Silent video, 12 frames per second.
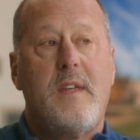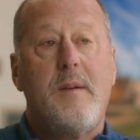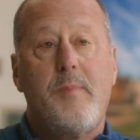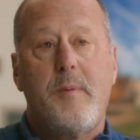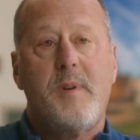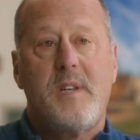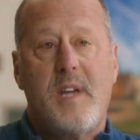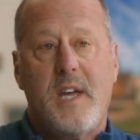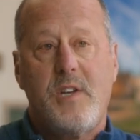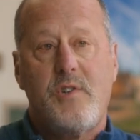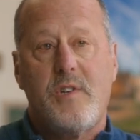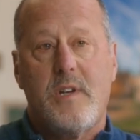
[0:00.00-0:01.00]
The
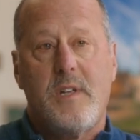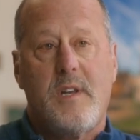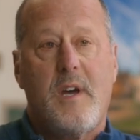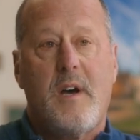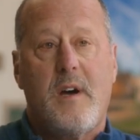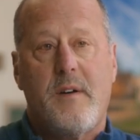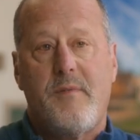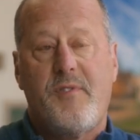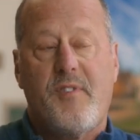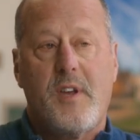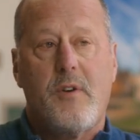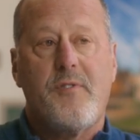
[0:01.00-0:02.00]
implementation of
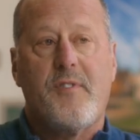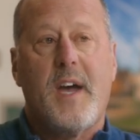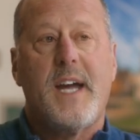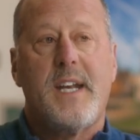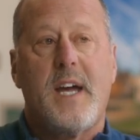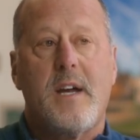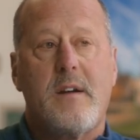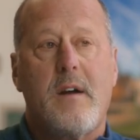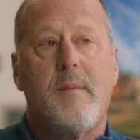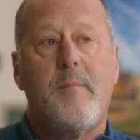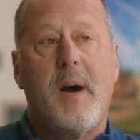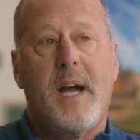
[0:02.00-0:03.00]
single sign-on
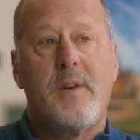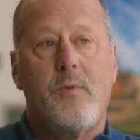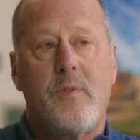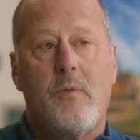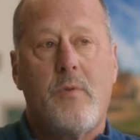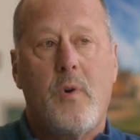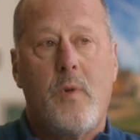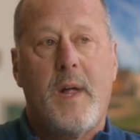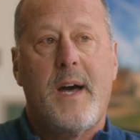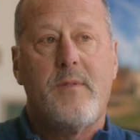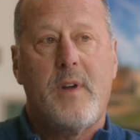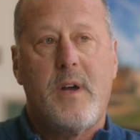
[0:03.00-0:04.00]
combined with the rollout